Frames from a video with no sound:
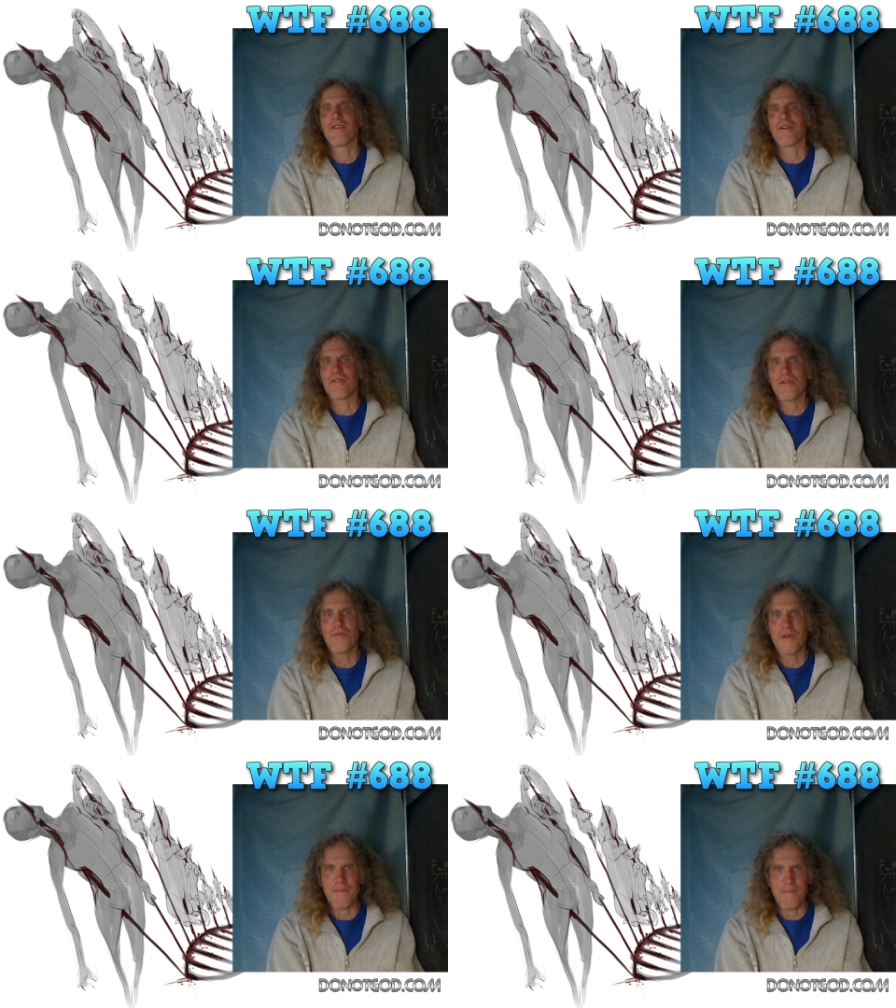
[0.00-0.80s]
the
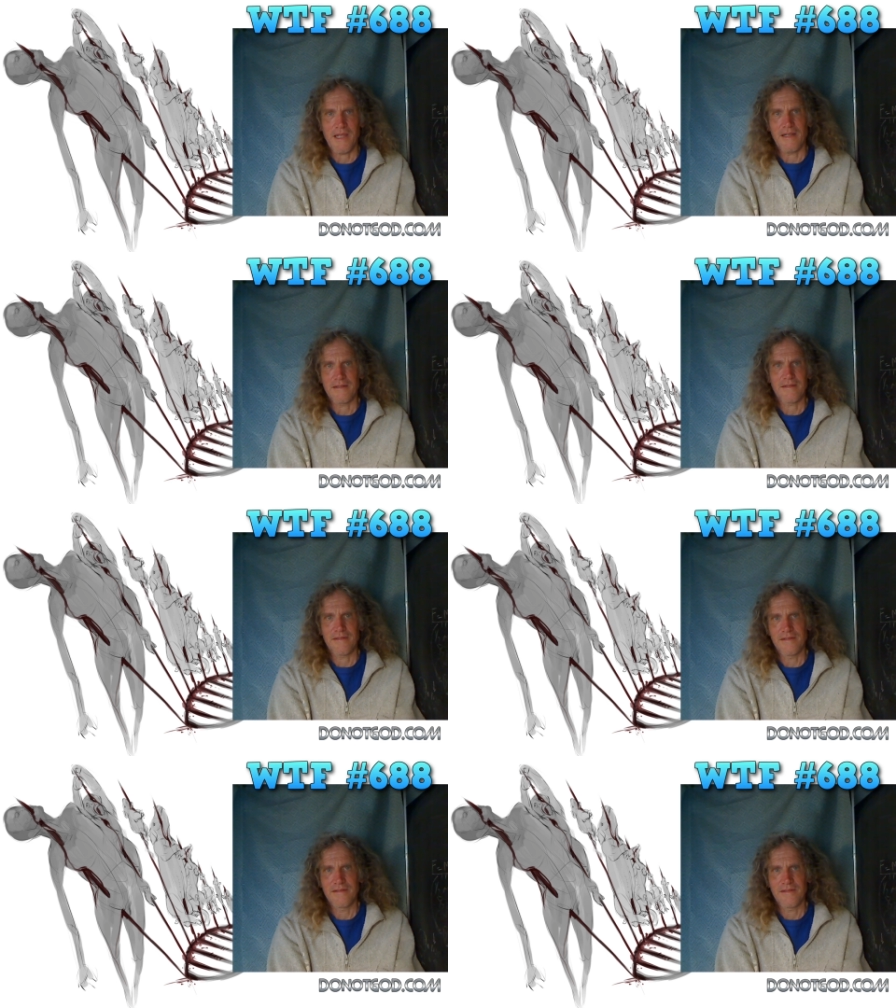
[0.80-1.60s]
glue it
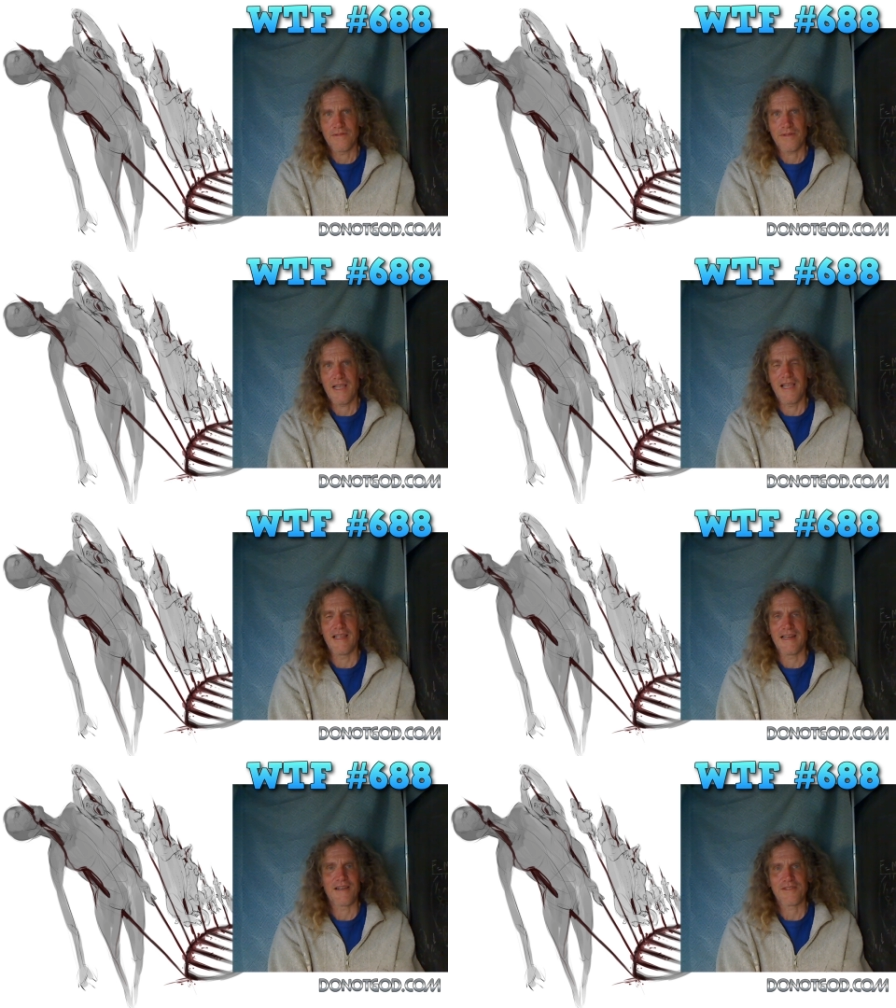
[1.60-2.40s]
makes okay